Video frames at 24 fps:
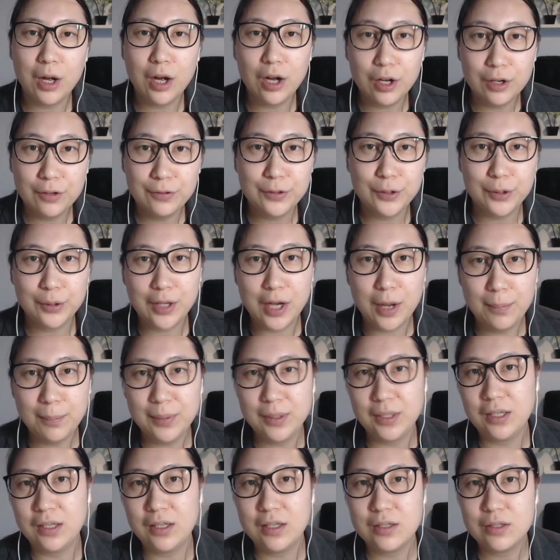of your
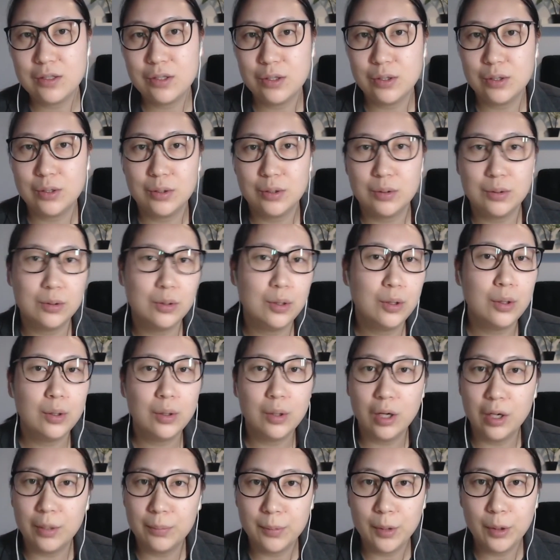company to
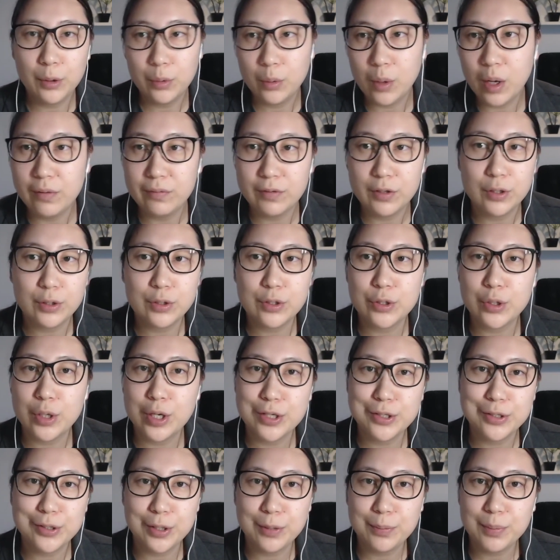whoever you're trying
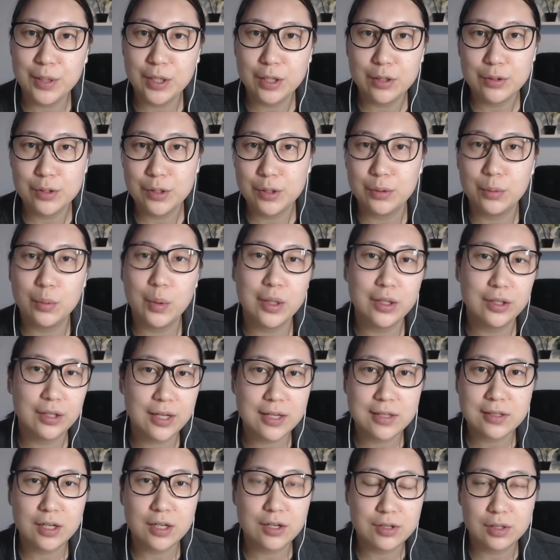to appeal to, whether
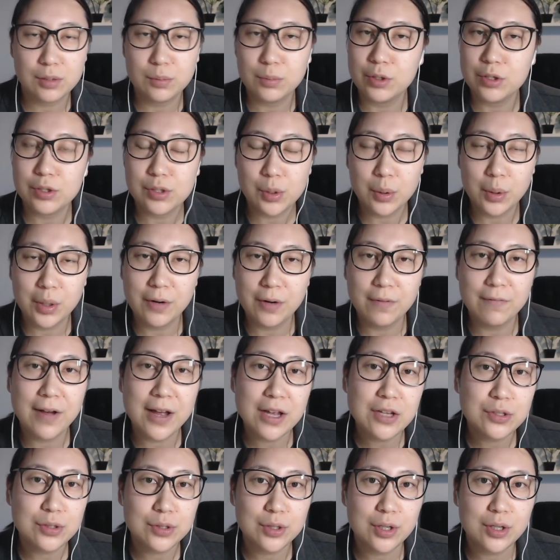that's customers or
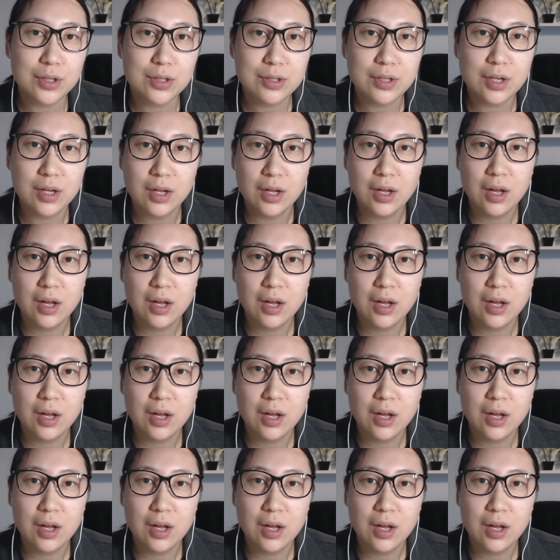investors?